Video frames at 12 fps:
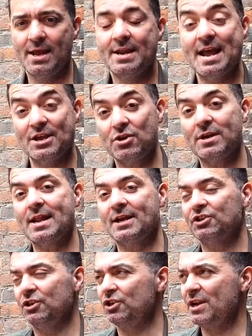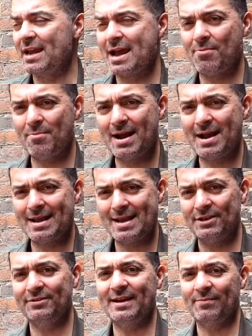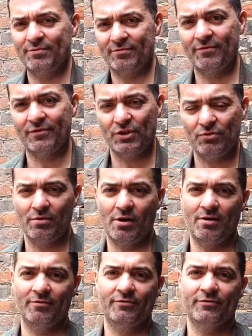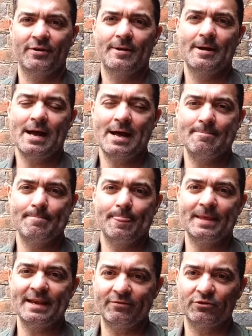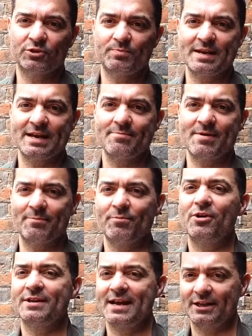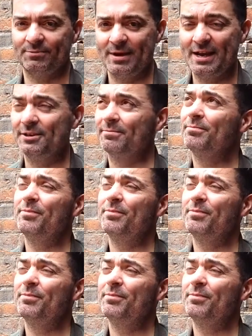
Now, you can actually check out my in depth review of um, Evilspeak at my podcast page.